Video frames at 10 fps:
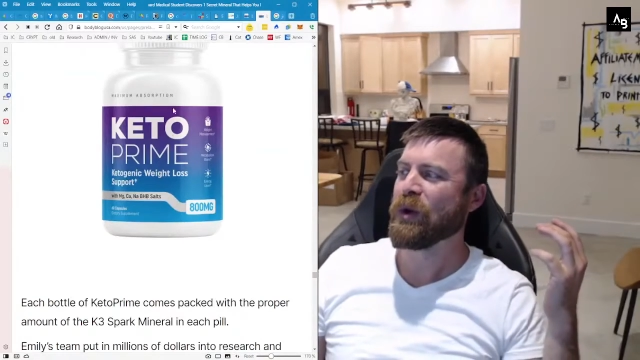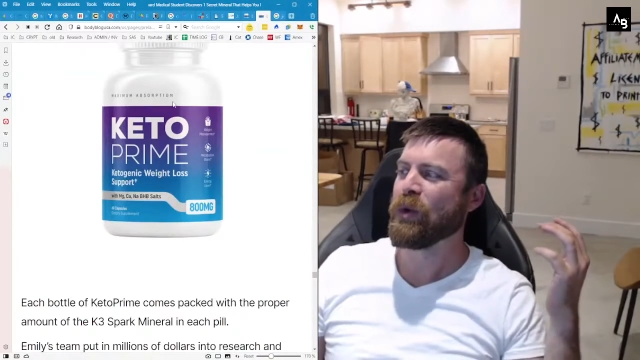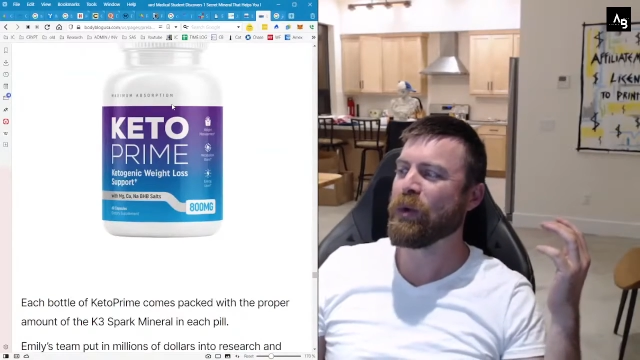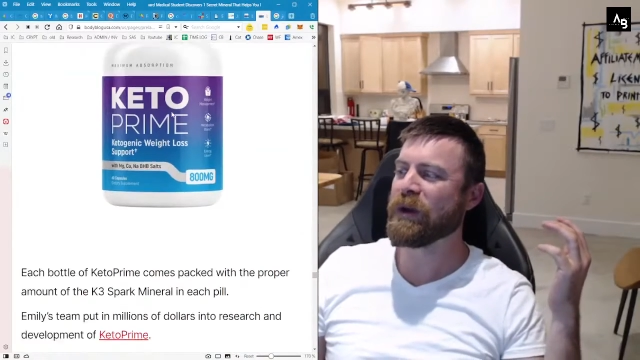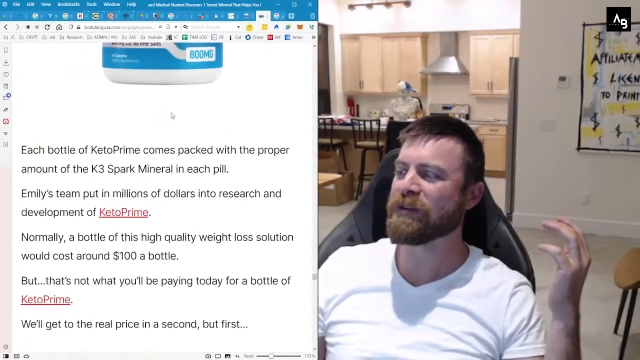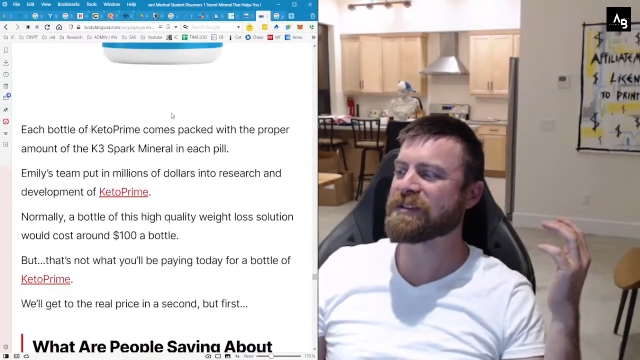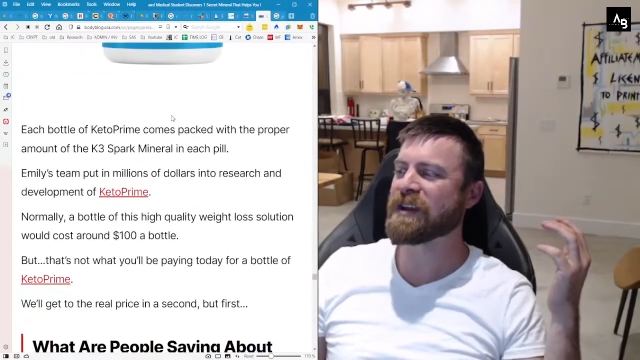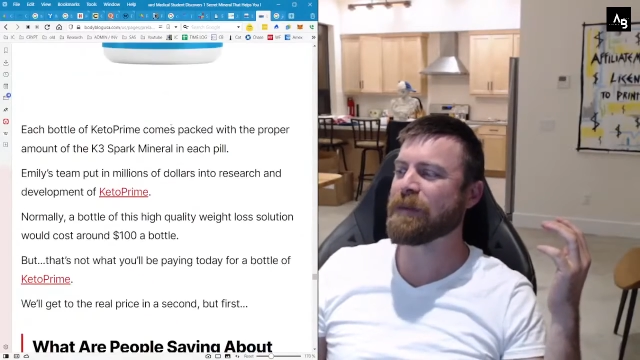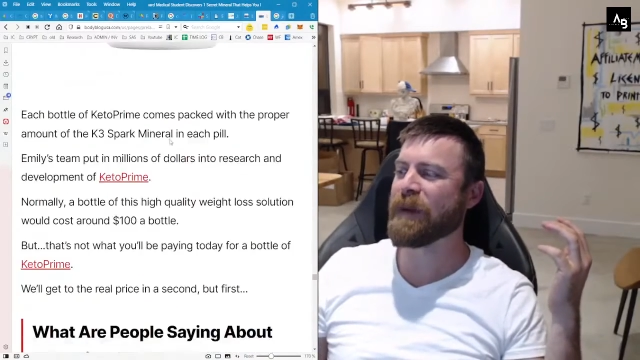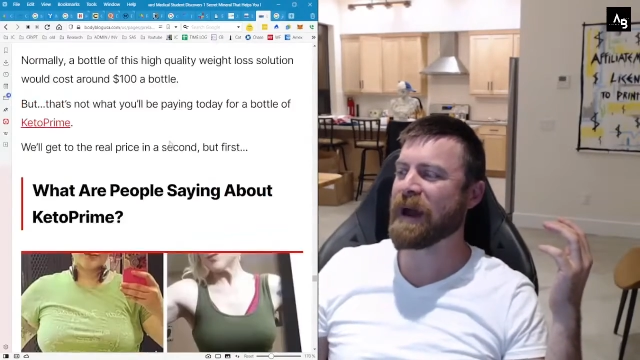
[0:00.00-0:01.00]
Who here is
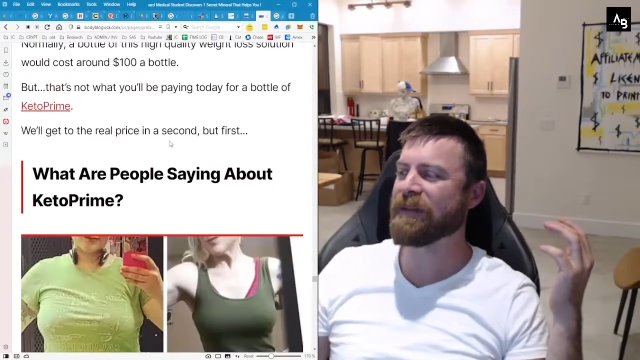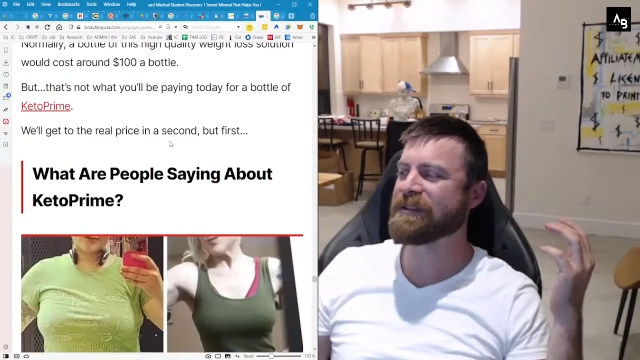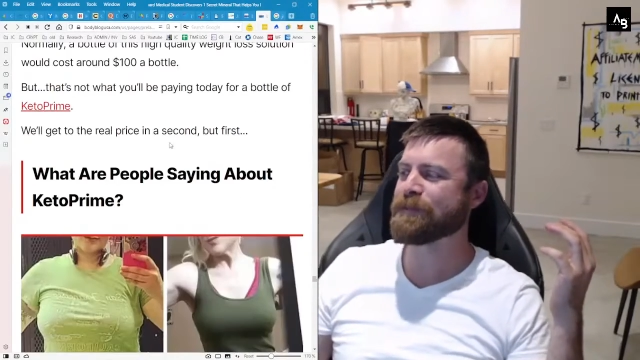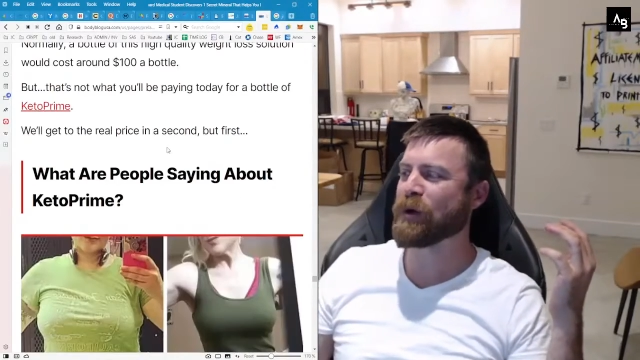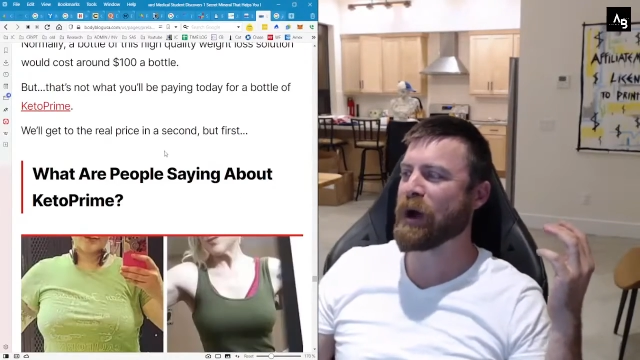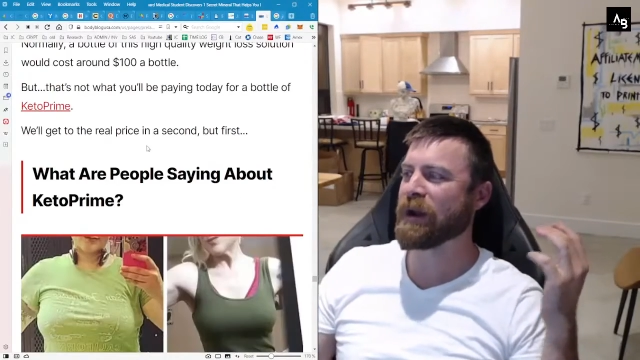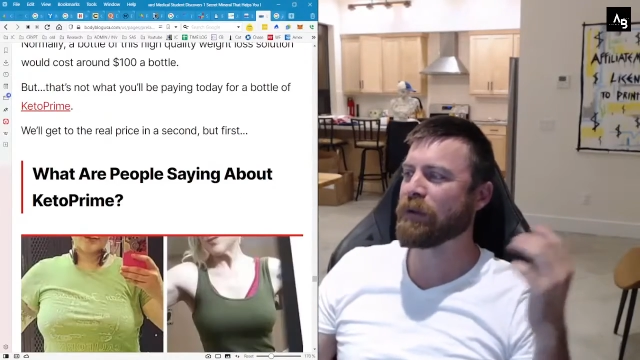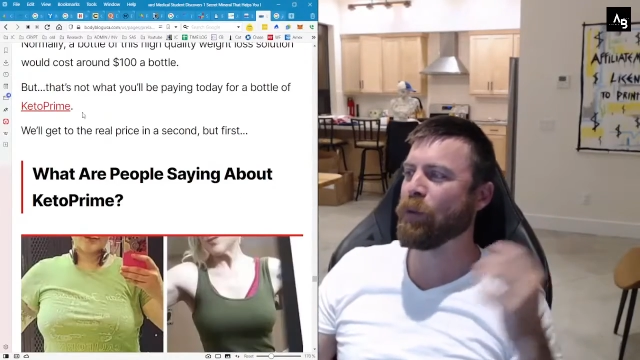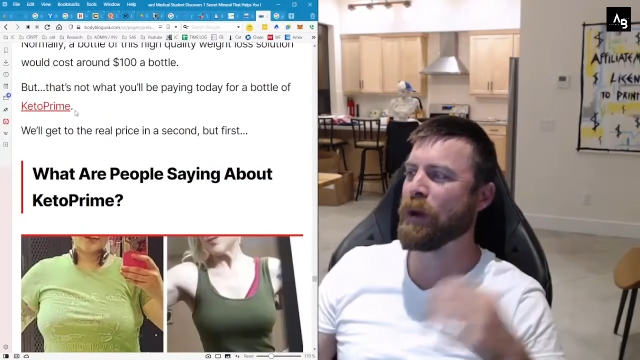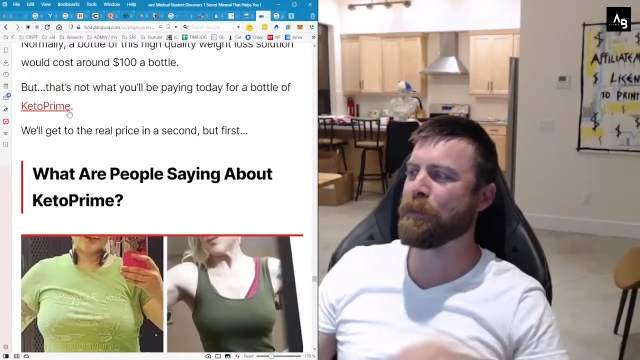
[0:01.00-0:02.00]
going to buy this
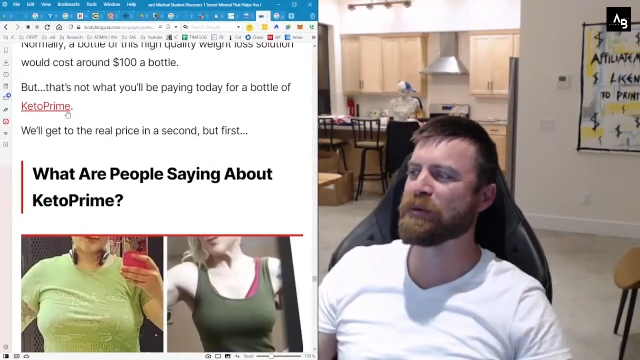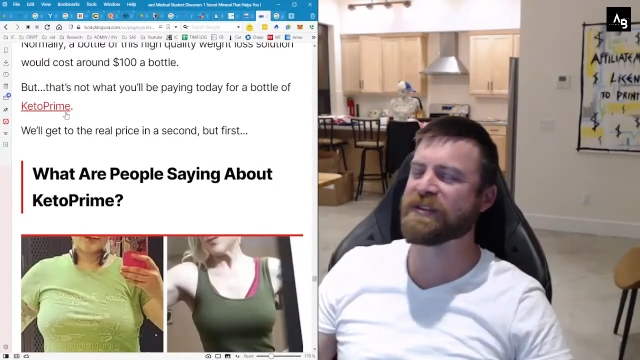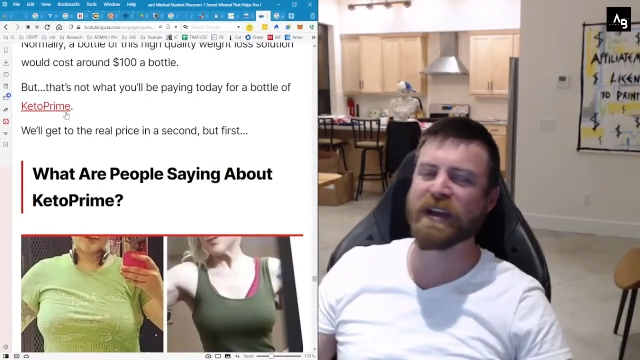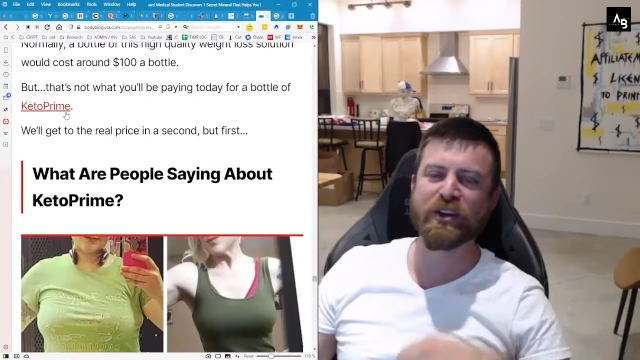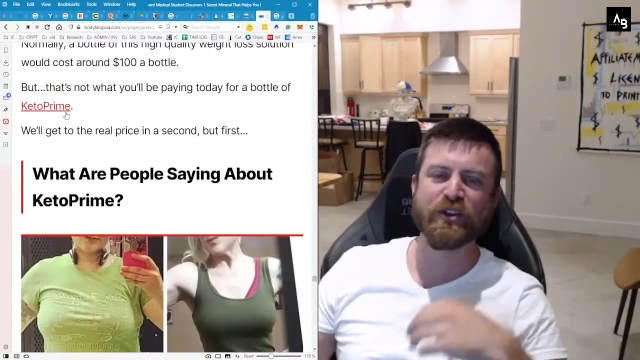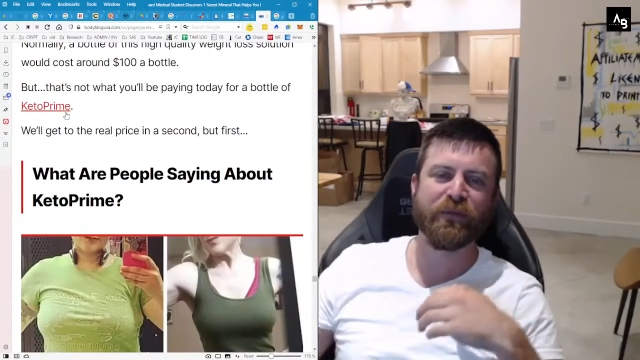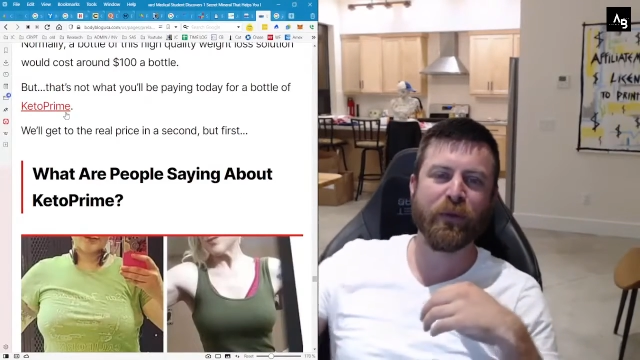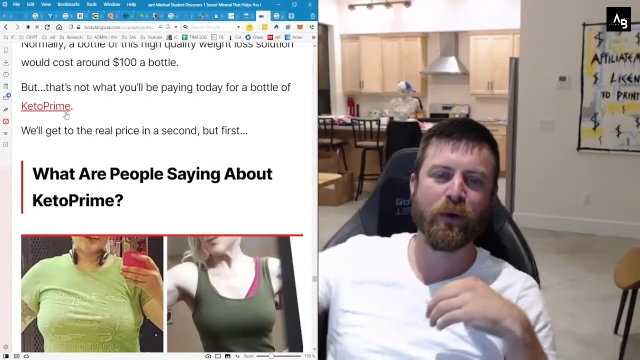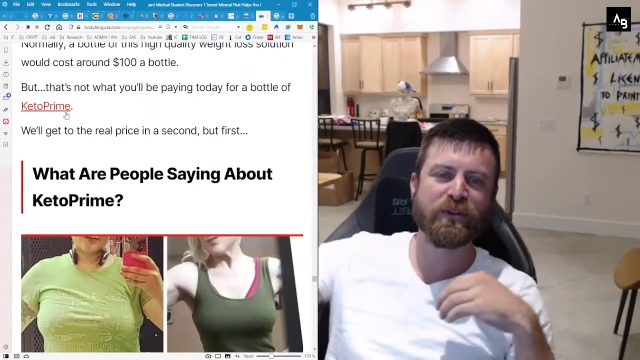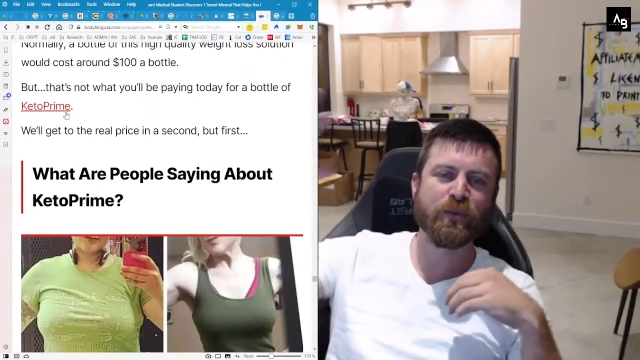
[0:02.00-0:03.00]
product? What percentage of
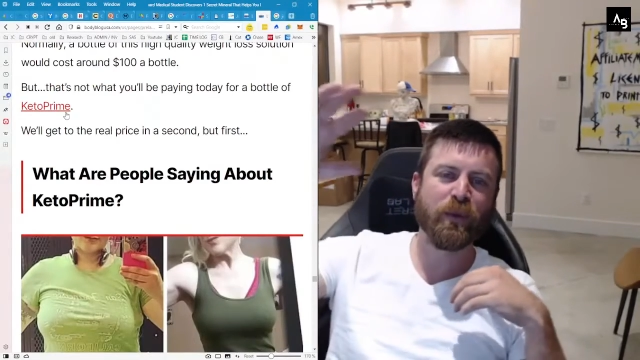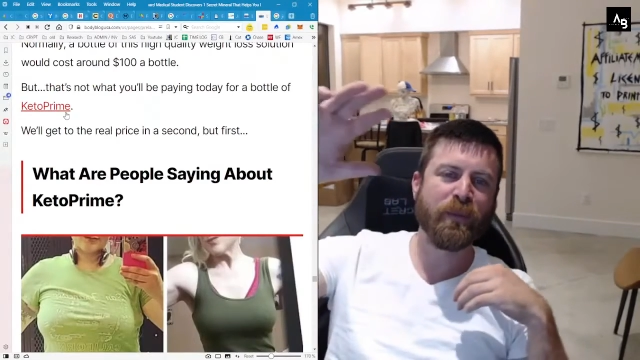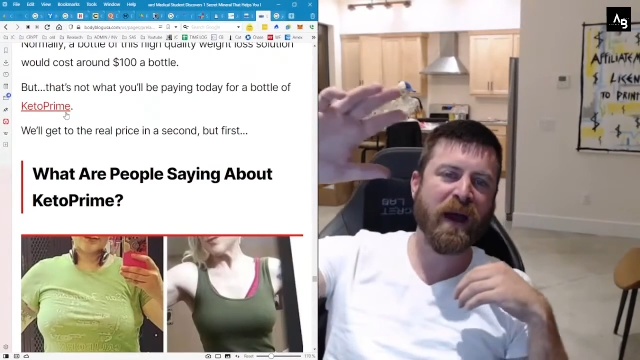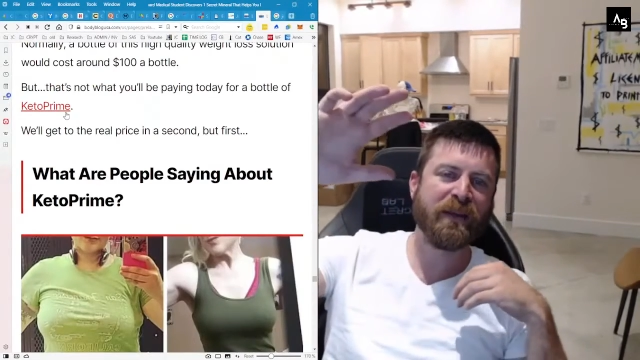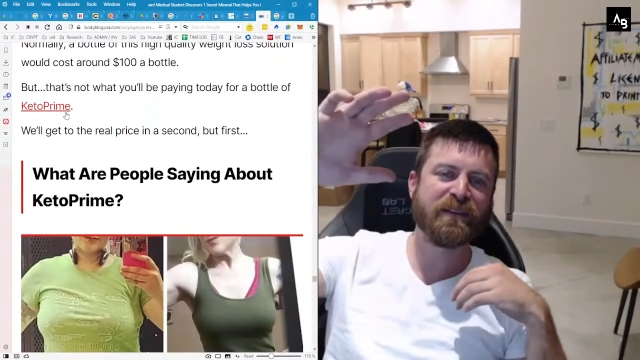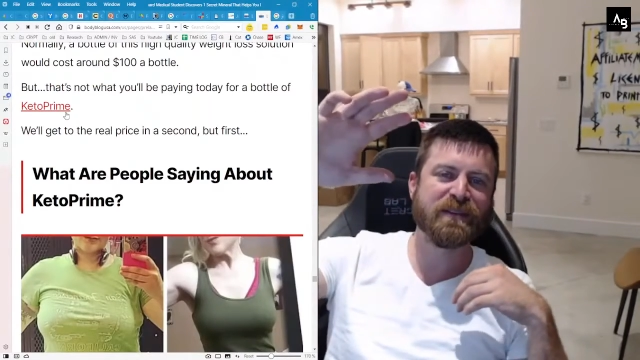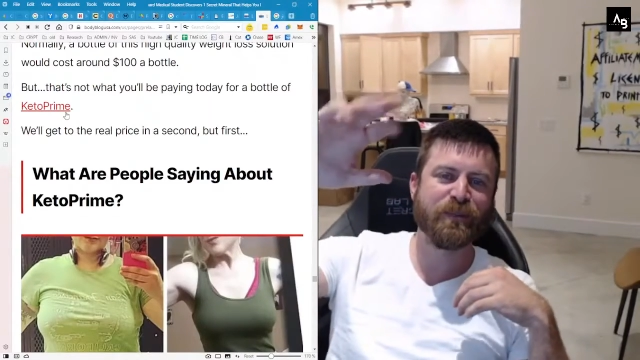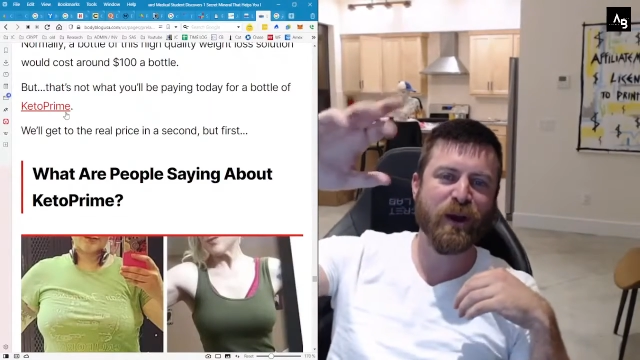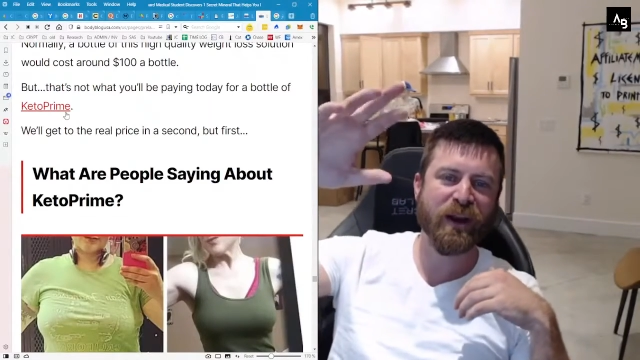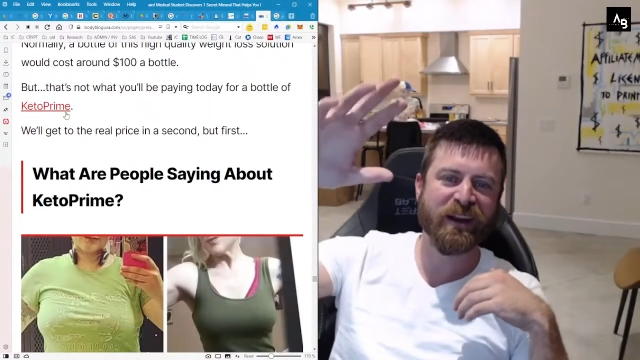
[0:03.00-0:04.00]
folks will buy this
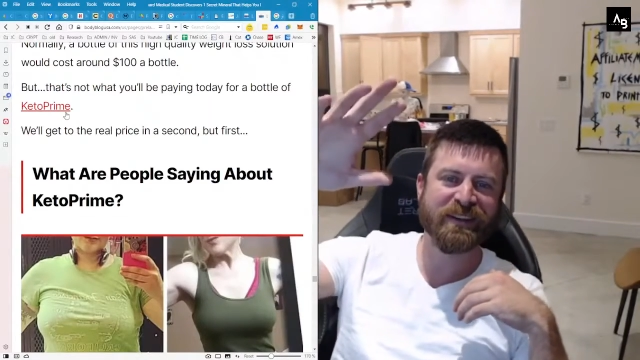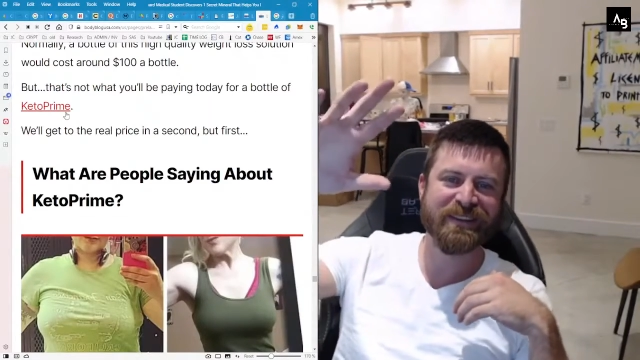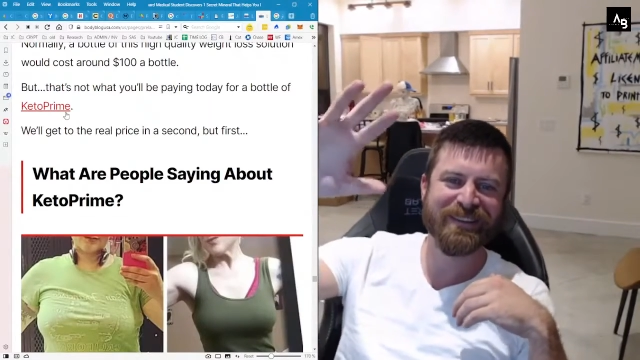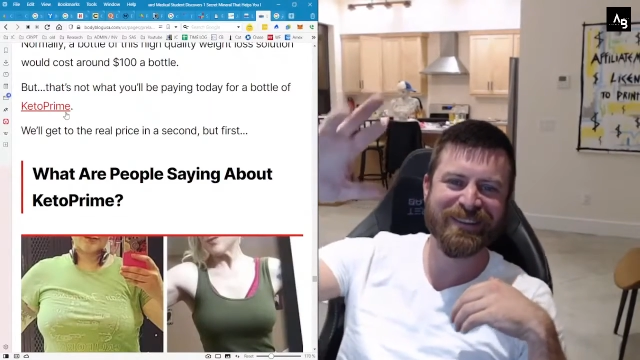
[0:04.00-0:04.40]
product?